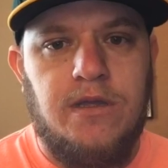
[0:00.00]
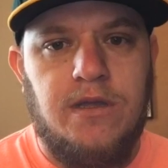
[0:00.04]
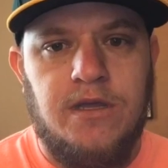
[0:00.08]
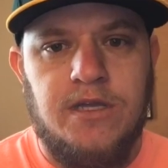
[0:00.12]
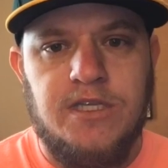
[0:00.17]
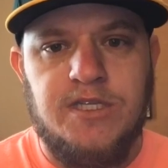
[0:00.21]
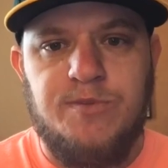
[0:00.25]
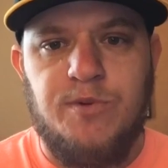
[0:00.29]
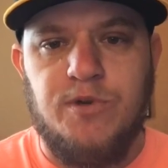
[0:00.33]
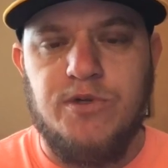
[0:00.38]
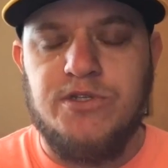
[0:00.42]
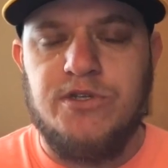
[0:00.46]

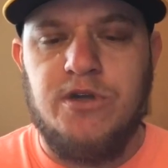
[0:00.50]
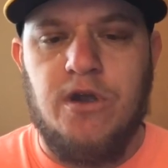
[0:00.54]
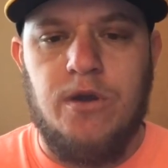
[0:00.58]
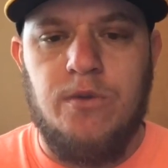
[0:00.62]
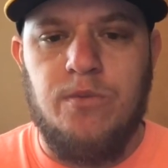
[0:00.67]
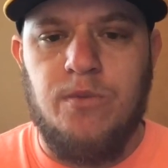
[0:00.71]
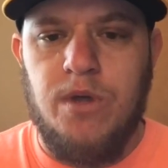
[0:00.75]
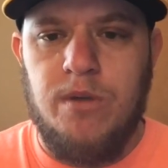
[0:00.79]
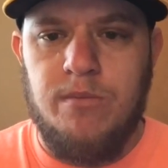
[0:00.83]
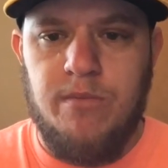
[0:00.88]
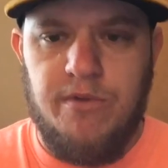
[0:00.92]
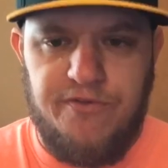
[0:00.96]
sports card
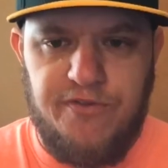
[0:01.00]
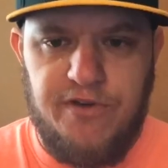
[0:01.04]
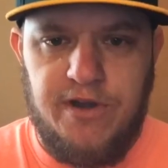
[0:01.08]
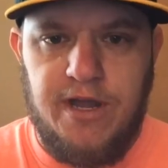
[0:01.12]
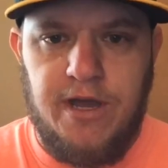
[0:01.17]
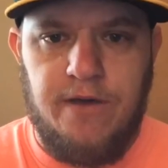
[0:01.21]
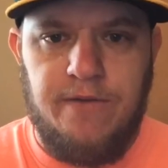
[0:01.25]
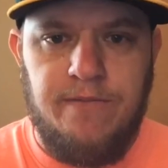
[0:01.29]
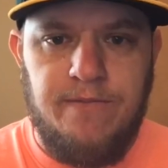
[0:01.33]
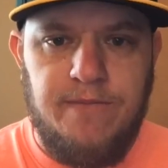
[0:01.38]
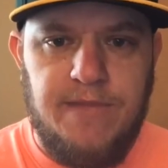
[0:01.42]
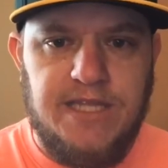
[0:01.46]
one, but for
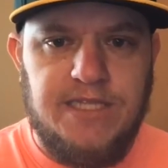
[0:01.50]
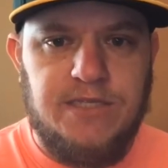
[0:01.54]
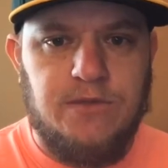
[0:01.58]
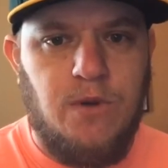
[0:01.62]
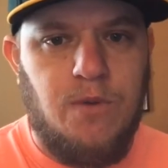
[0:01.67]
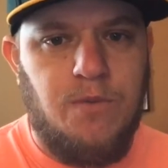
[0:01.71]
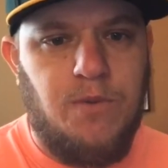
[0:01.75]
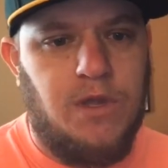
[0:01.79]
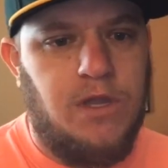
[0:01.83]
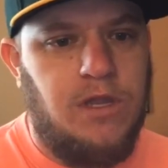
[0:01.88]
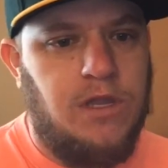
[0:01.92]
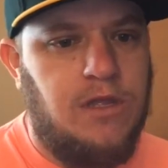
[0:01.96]
now, that's the
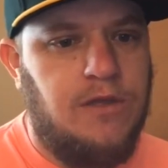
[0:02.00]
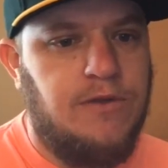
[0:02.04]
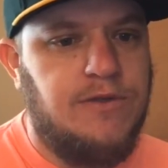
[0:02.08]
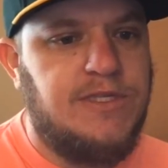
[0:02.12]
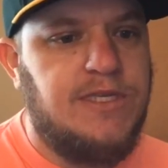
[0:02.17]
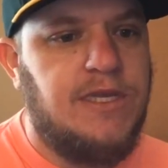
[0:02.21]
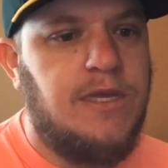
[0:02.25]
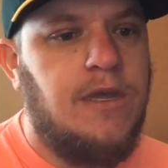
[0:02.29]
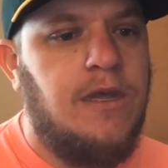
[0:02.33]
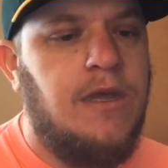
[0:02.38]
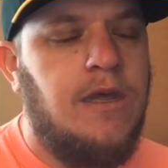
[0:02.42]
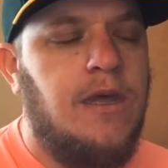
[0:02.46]
one we're going to
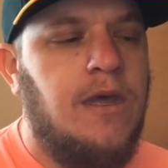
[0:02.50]
use.